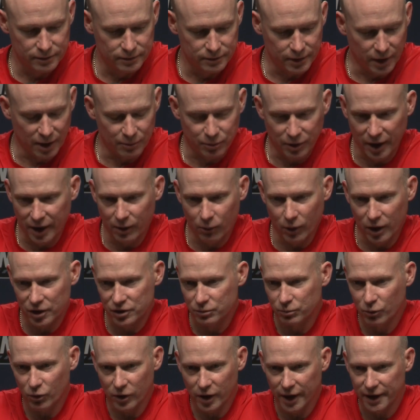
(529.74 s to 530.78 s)
I probably
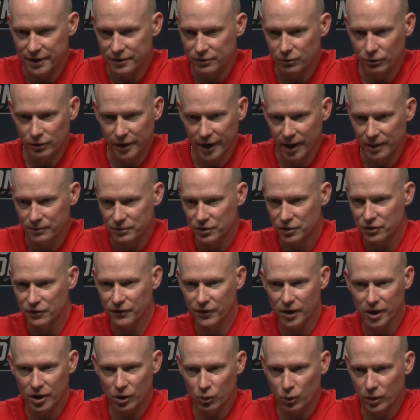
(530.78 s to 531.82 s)
watch more high school games of
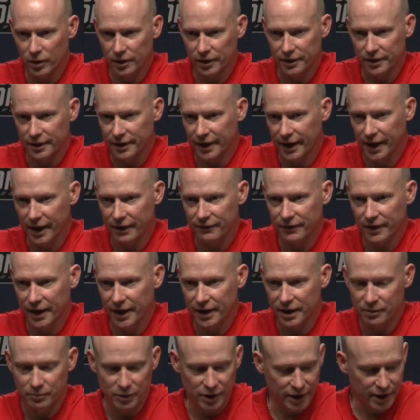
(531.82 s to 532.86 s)
Javon Quinterly than I have
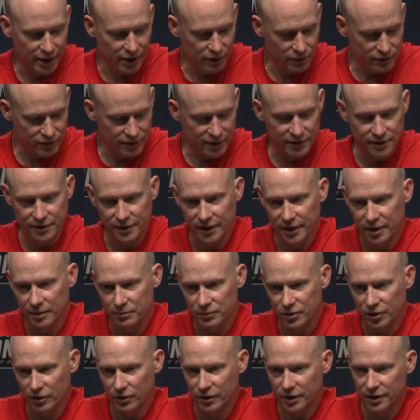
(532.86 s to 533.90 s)
anybody else. To see him
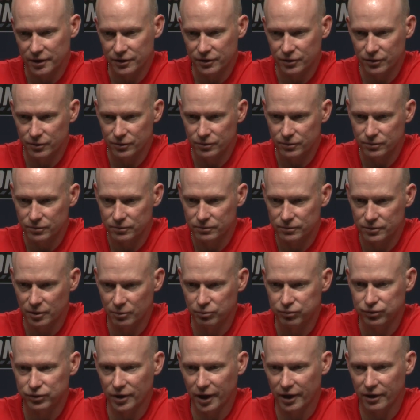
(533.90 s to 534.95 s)
turn into the
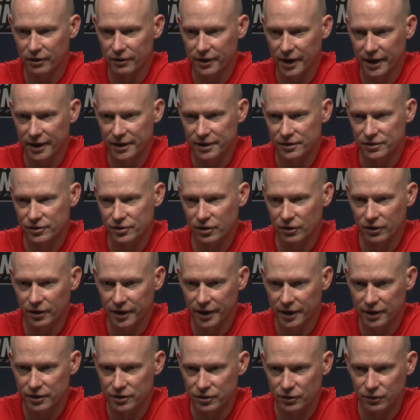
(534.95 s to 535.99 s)
player that he's
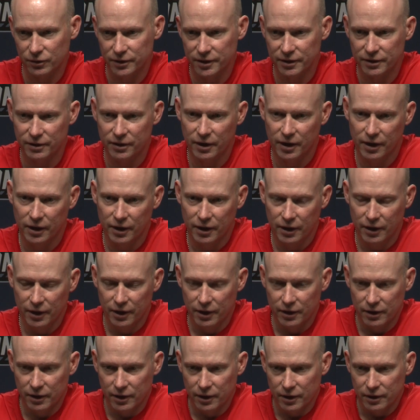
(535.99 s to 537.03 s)
turning into, and
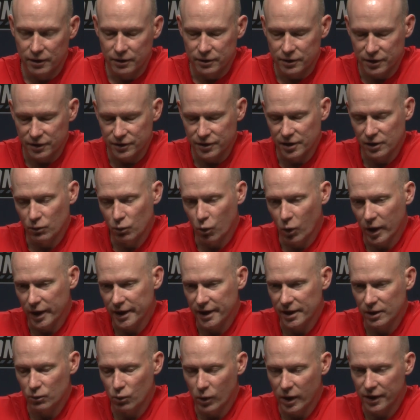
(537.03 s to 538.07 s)
to see what
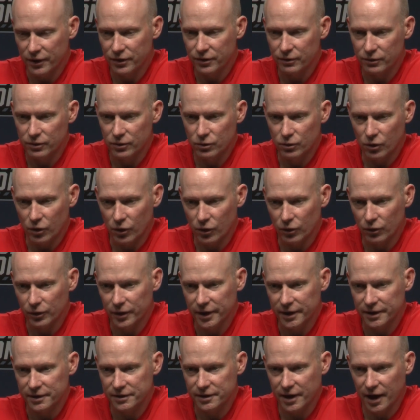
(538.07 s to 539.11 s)
he went through
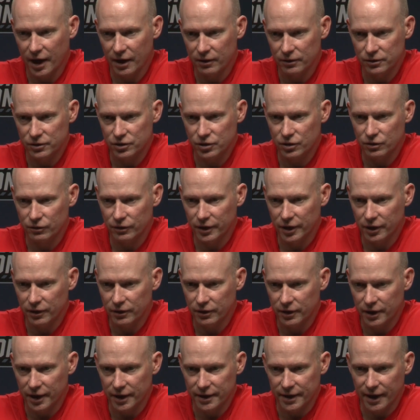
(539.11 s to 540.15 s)
early in his college
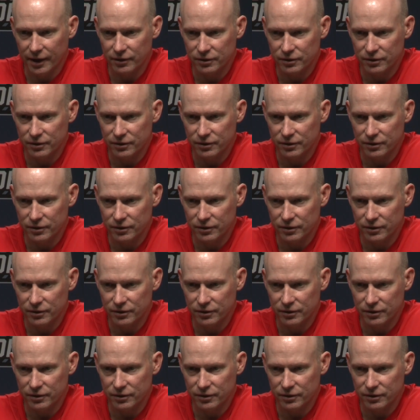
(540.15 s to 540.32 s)
career, and now